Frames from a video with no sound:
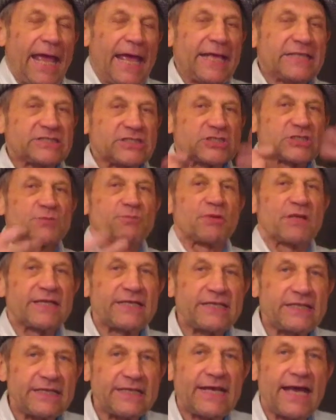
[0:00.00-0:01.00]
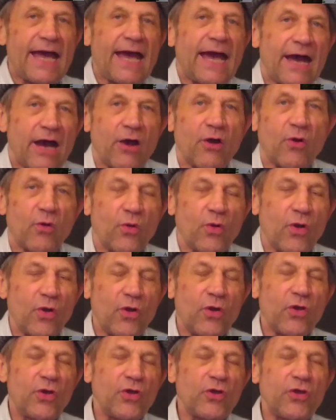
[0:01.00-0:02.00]
It's explaining how
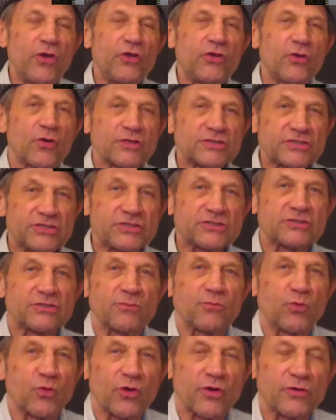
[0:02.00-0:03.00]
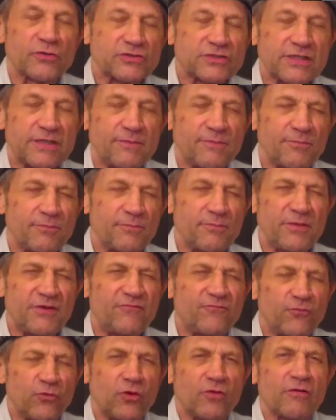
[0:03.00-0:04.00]
your system works. And
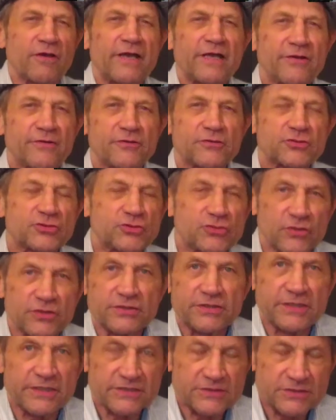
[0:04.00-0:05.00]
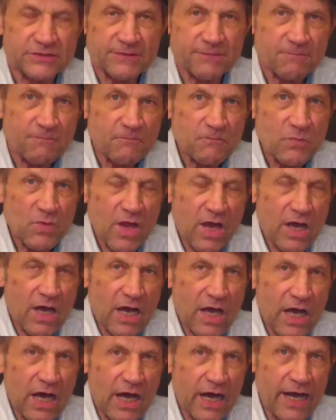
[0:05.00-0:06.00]
before I understood this,
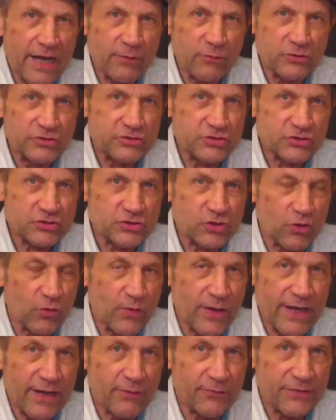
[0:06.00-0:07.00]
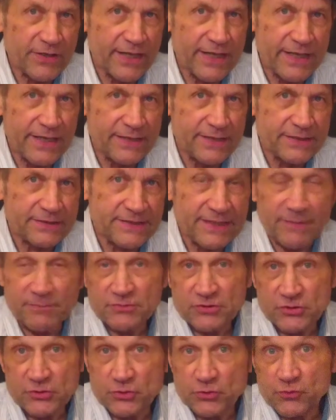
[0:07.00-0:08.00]
I would just go out and
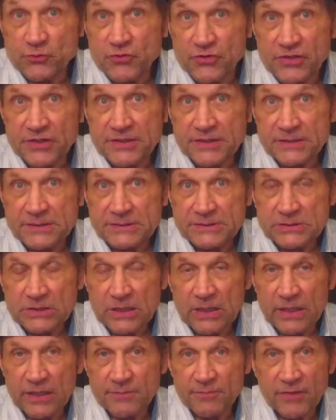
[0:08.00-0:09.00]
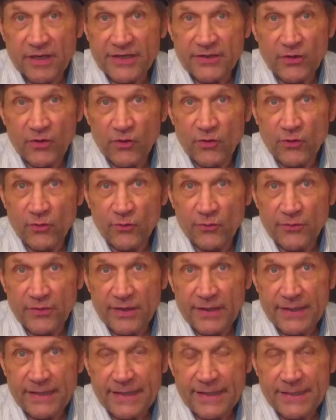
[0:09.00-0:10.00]
attempt to do things on my own,
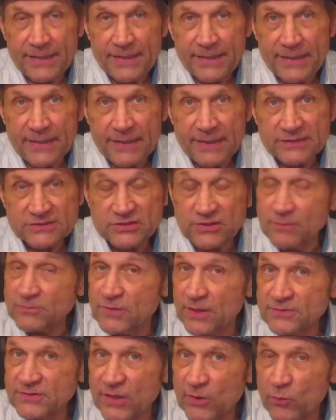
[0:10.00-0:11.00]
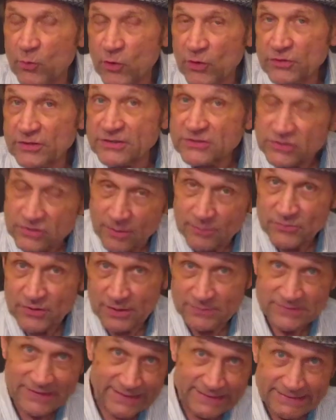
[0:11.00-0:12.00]
and sometimes they worked and
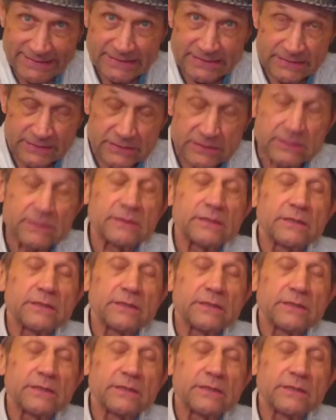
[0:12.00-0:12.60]
sometimes they didn't.